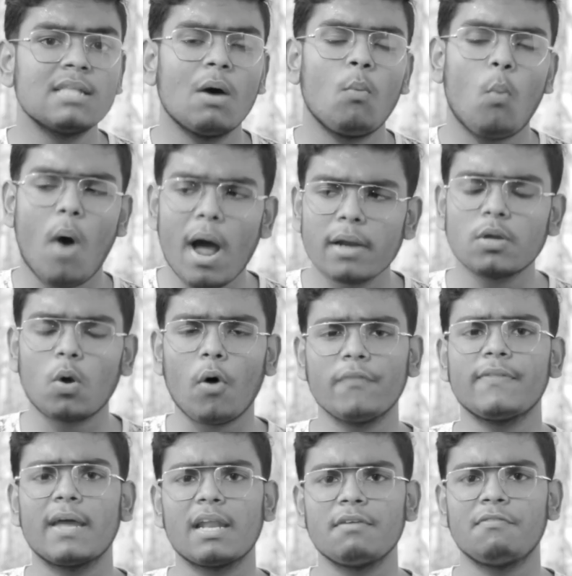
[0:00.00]
the one
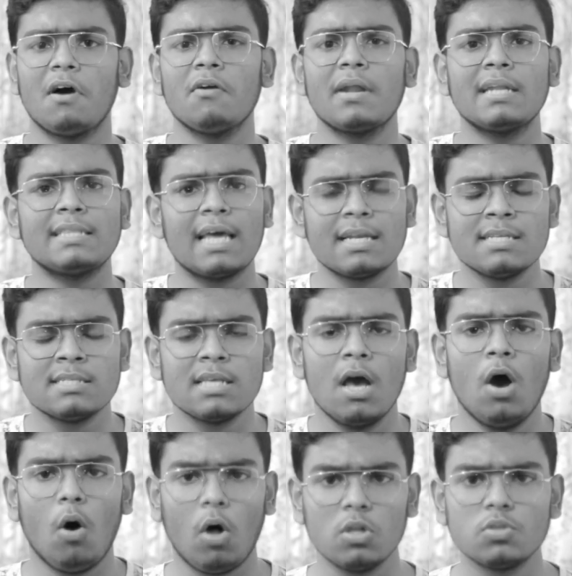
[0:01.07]
con that I found, and that is
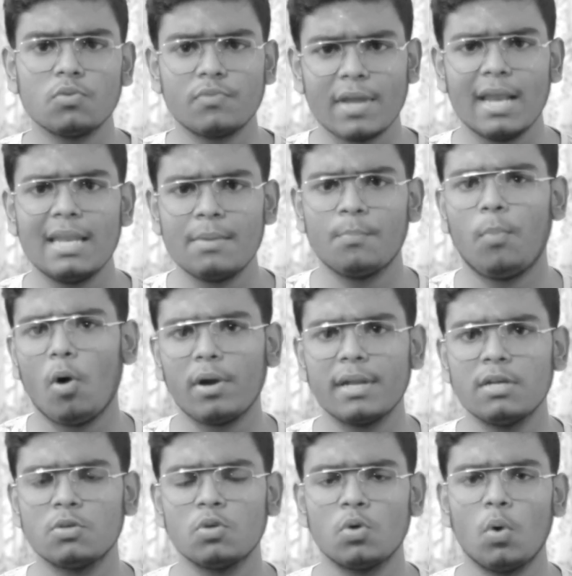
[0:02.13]
also really
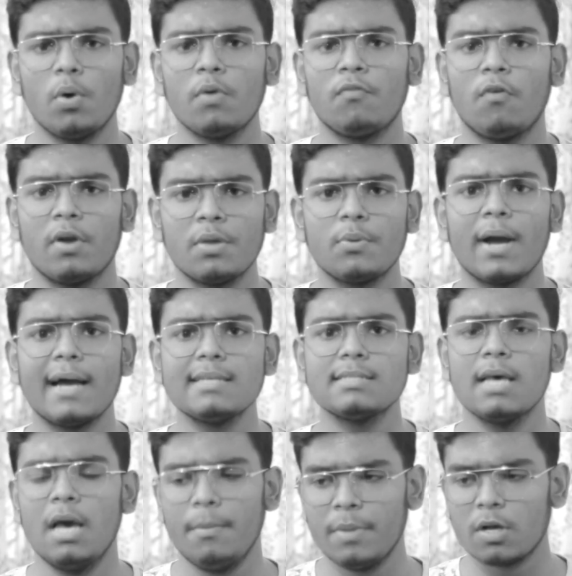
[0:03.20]
important to know for you
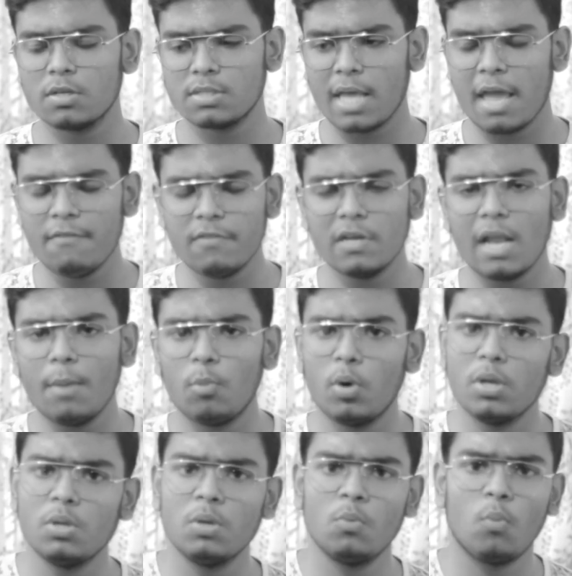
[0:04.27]
guys, because every time
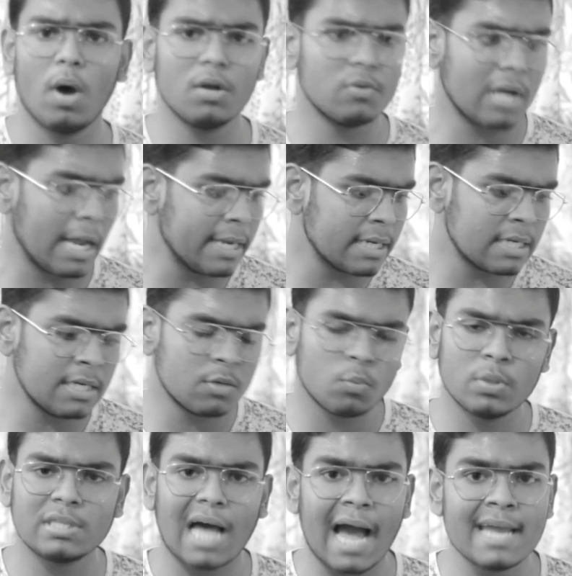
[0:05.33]
when you want to connect it
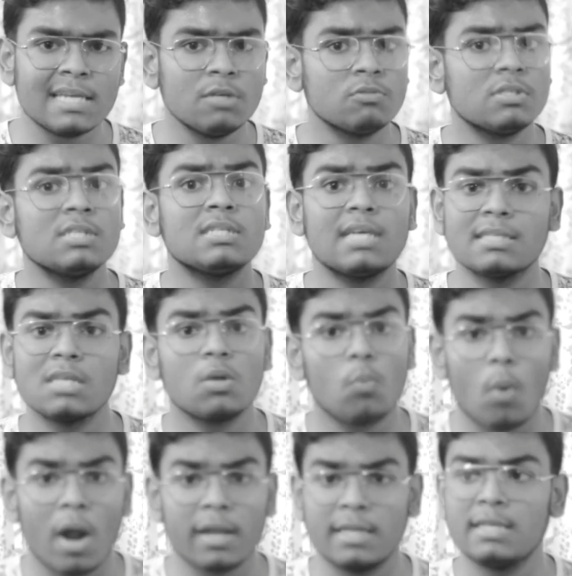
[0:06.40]
with iTunes, it doesn't
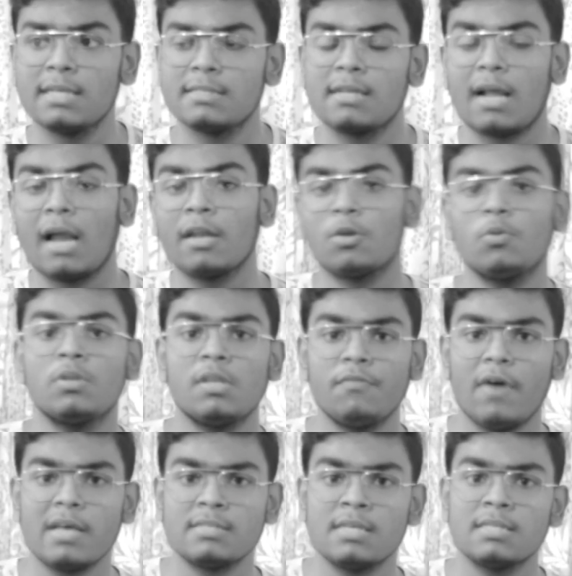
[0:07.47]
work, it doesn't connect with
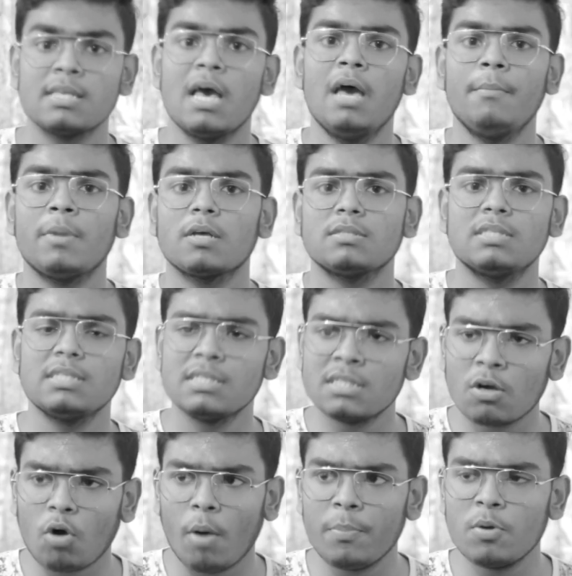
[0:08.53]
devices, because this is
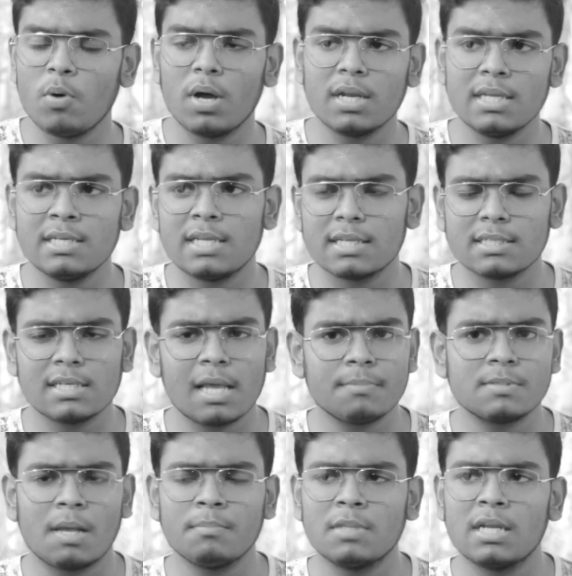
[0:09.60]
the copy one. It doesn't
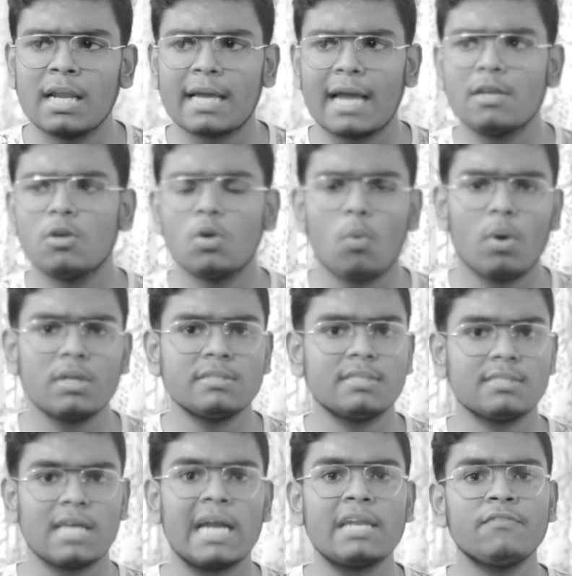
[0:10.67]
have something like, I don't know what is
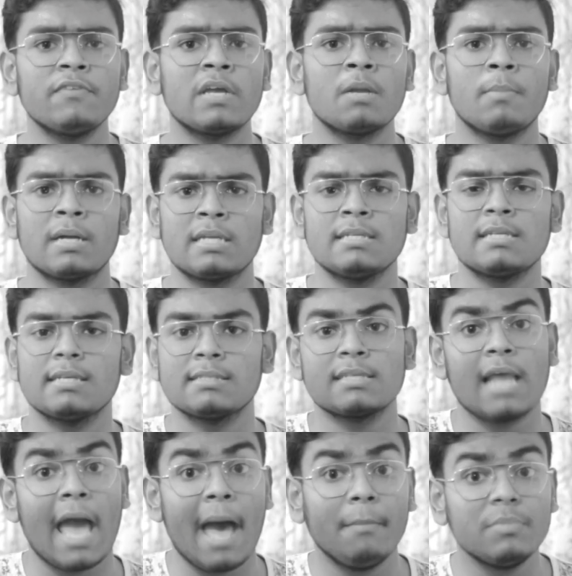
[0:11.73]
the certificate, but it
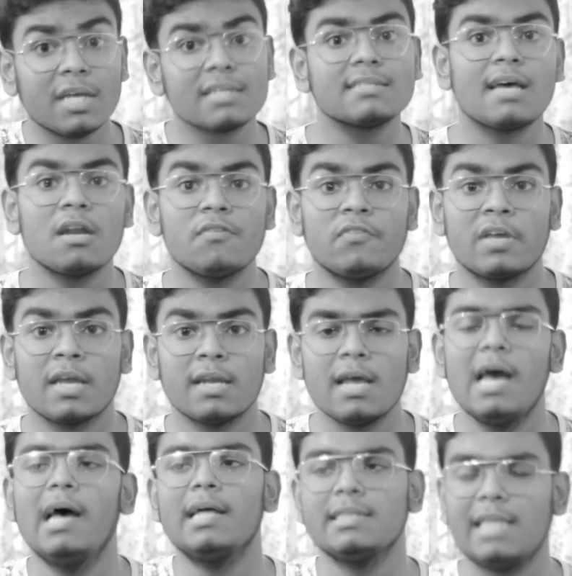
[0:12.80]
doesn't have that
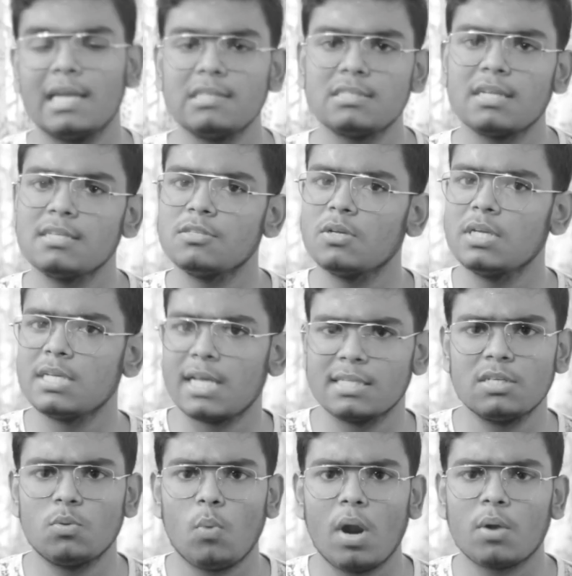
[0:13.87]
certificate. That is the reason it
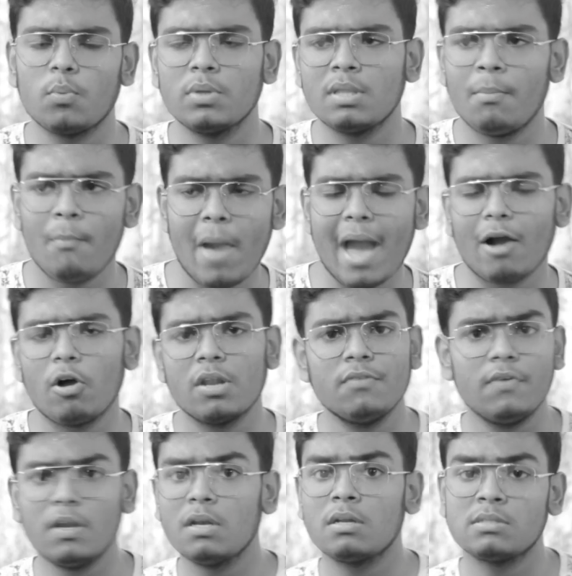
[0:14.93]
doesn't work with the Mac or
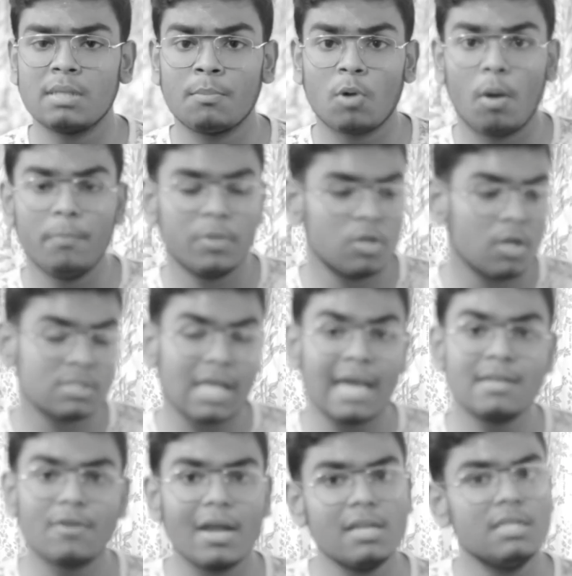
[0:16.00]
even some computers.
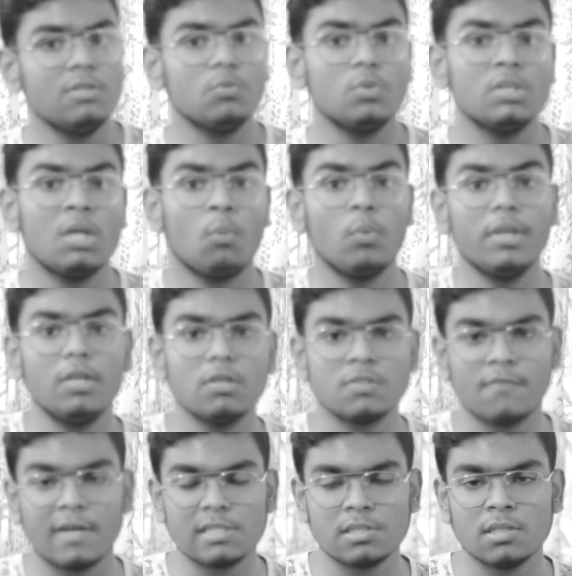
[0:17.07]
I tried it with the
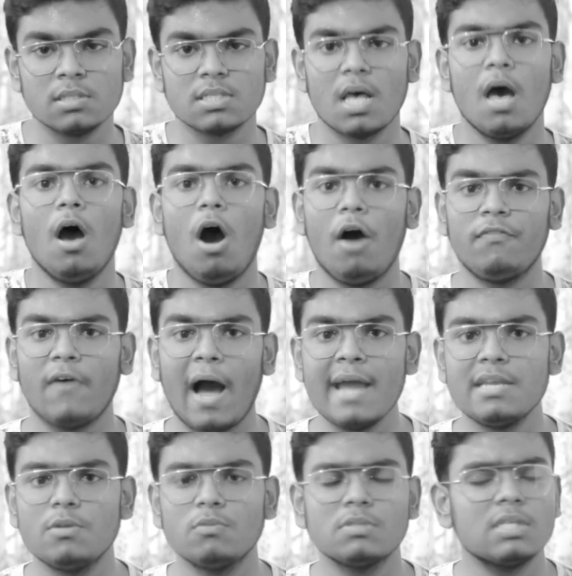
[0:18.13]
Windows versions of
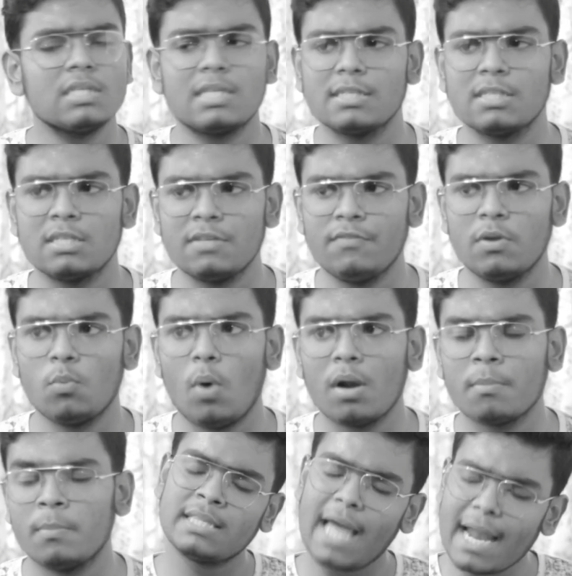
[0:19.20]
iTunes, it doesn't even
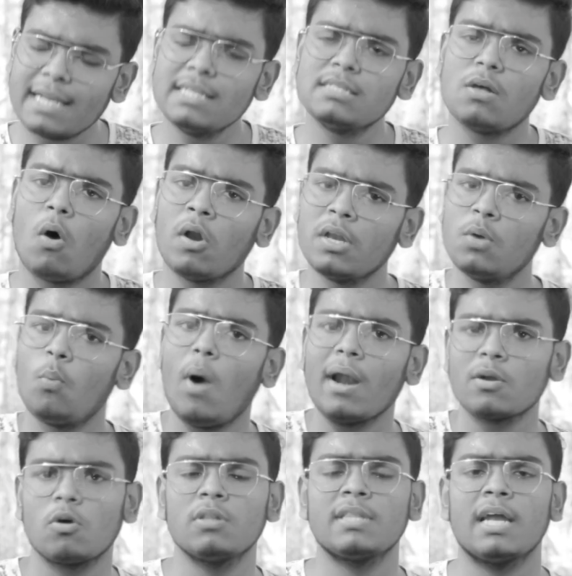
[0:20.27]
work. That is only
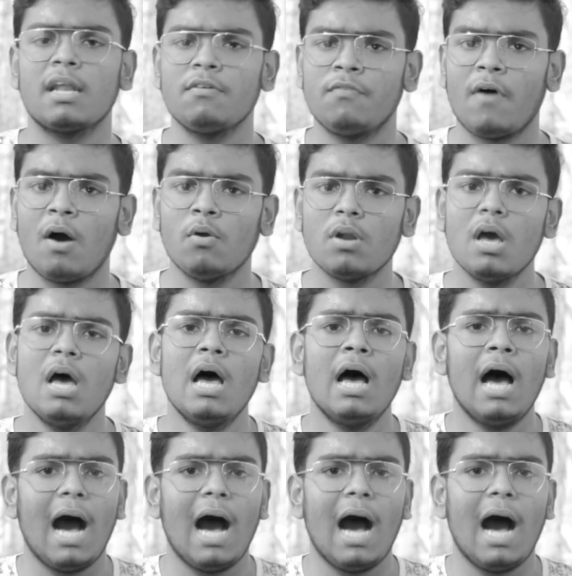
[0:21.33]
one con that I found.